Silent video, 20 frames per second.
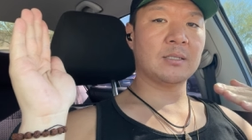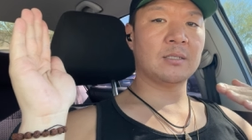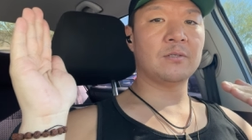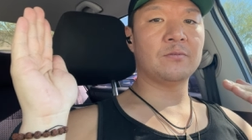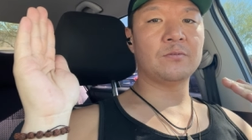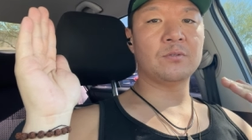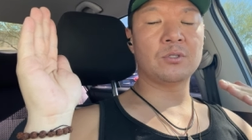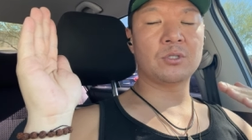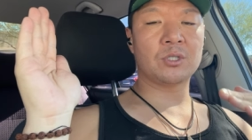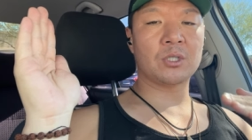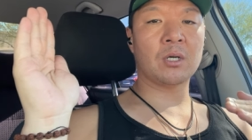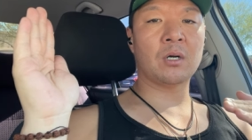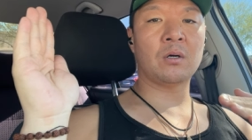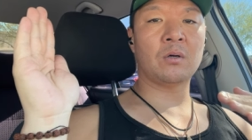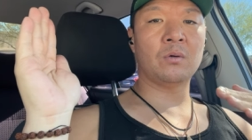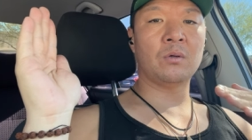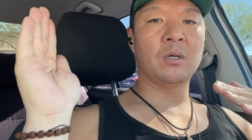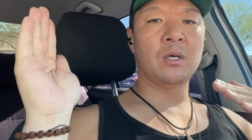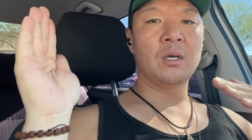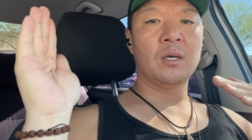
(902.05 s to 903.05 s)
And if you
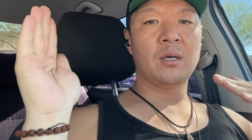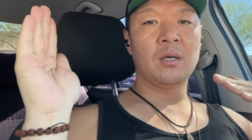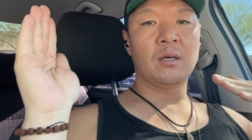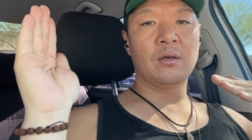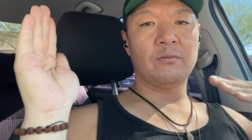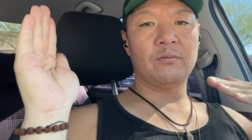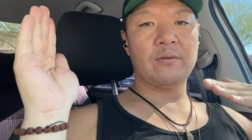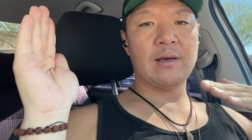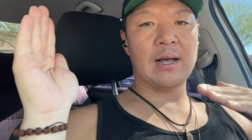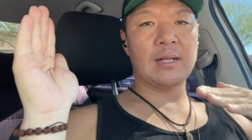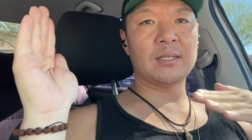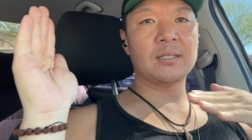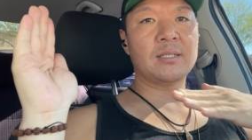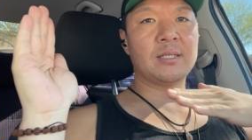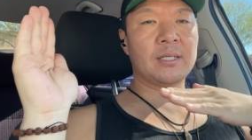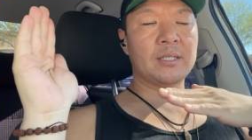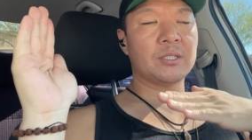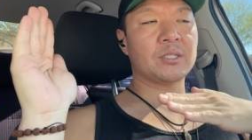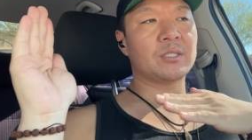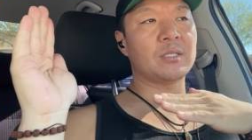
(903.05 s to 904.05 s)
don't
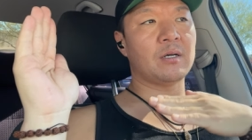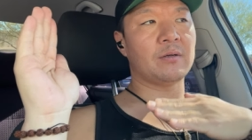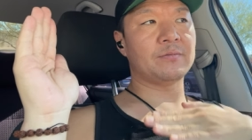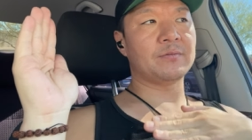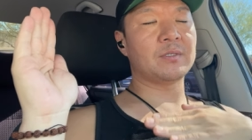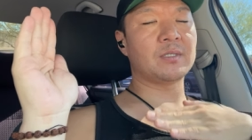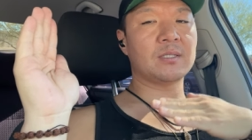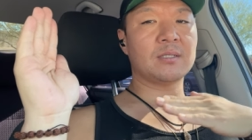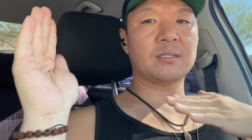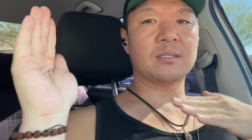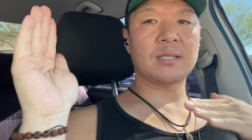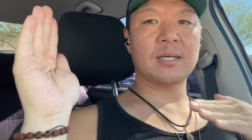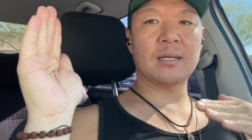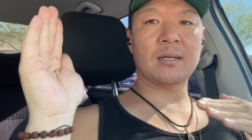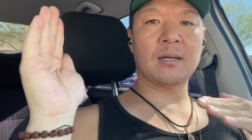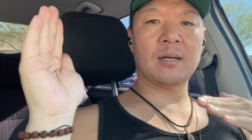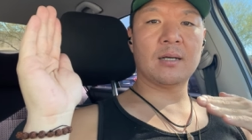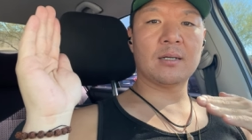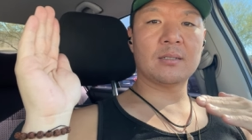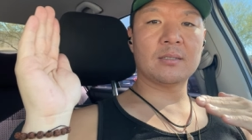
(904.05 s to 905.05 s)
validate yourself and success,
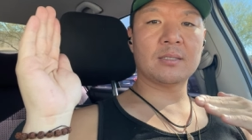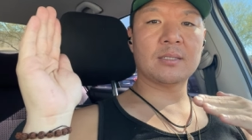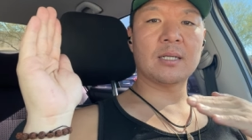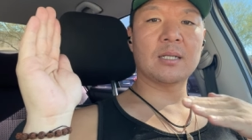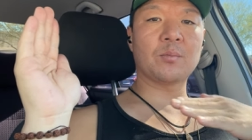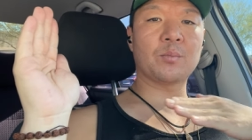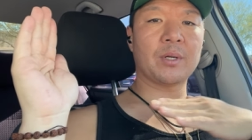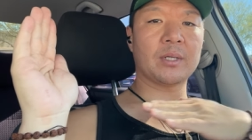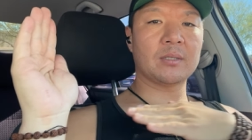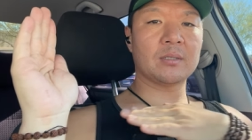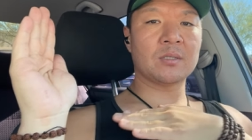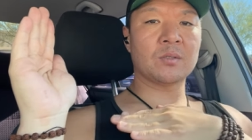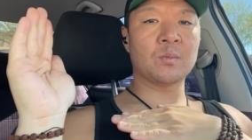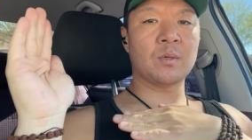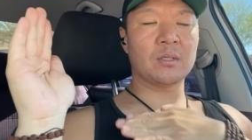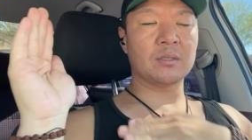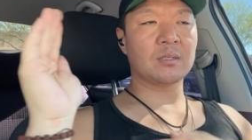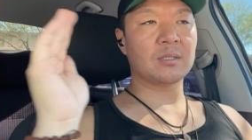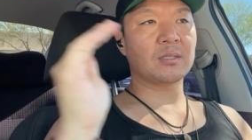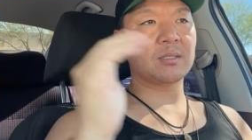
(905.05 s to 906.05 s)
uh, celebrate the
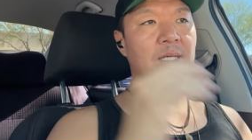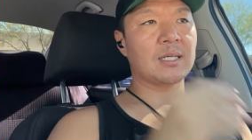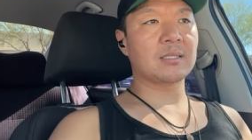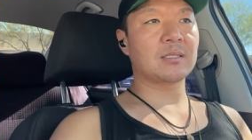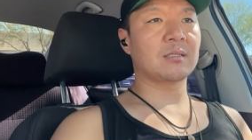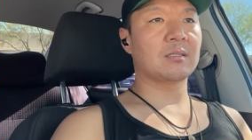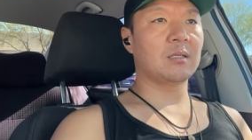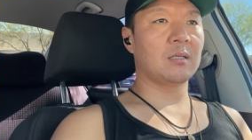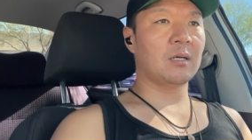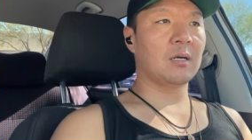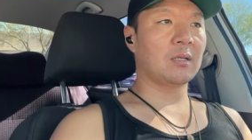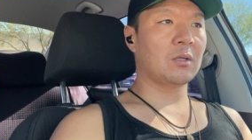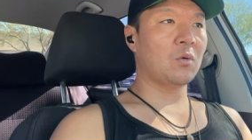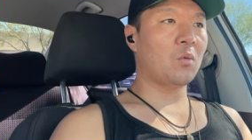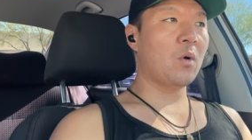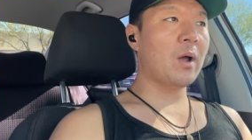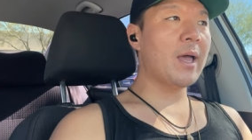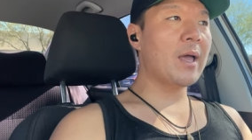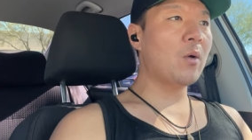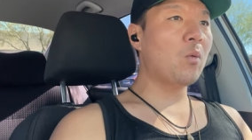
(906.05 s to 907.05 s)
small successes along the
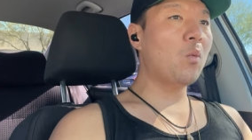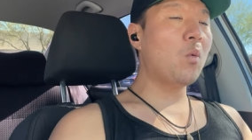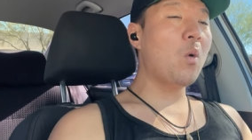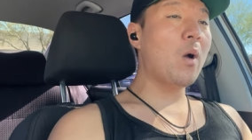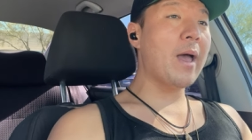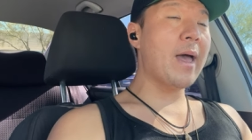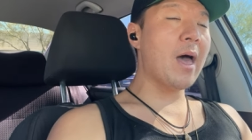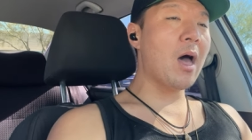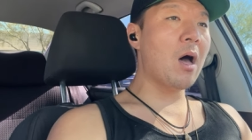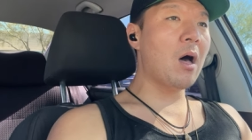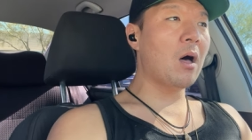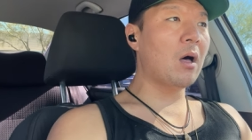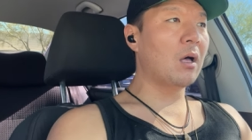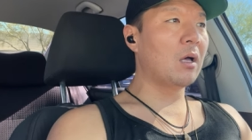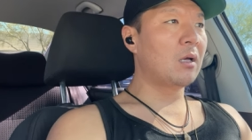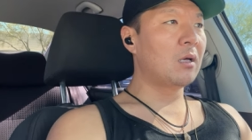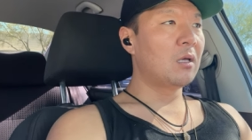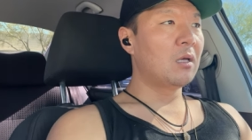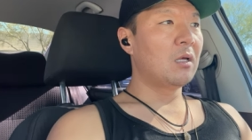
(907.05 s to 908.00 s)
way, well,